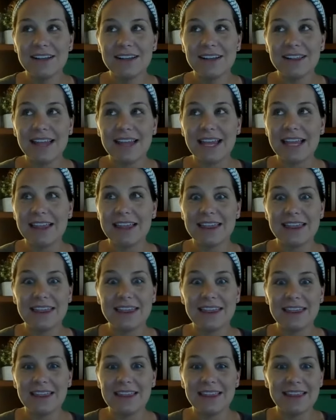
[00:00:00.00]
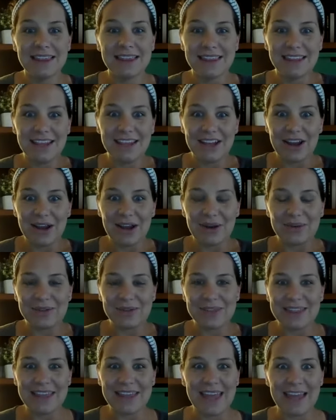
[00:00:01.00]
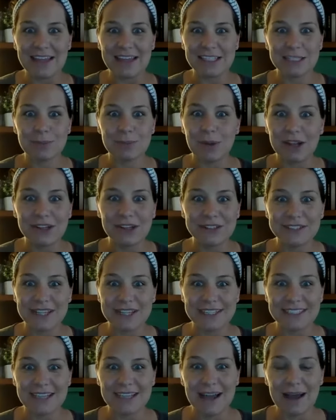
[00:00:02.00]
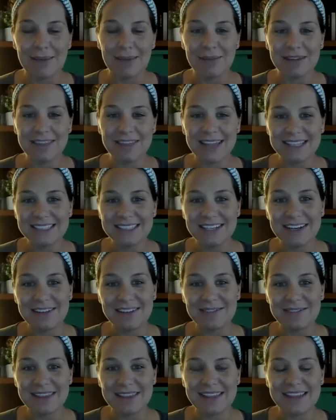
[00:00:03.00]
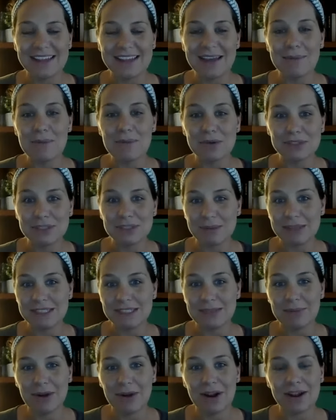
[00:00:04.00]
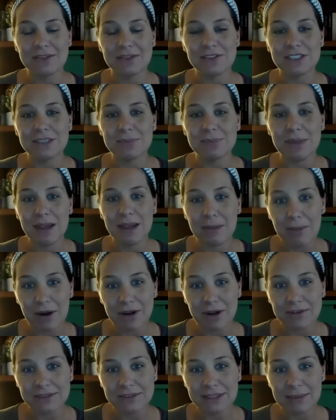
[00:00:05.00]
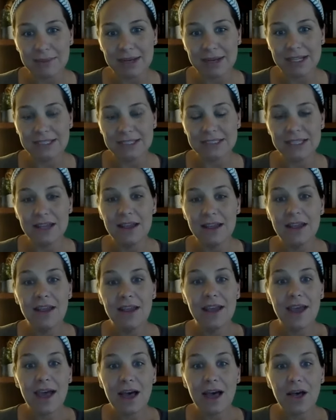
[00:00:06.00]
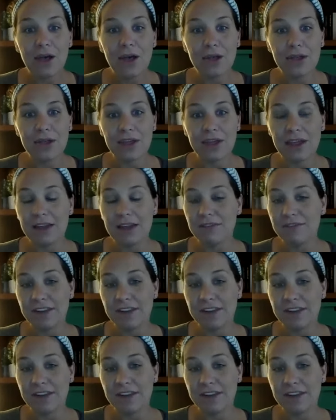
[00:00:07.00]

like, you know, the sprinkles on top. Like, that's not even the most amazing part of just being a part of somebody's health and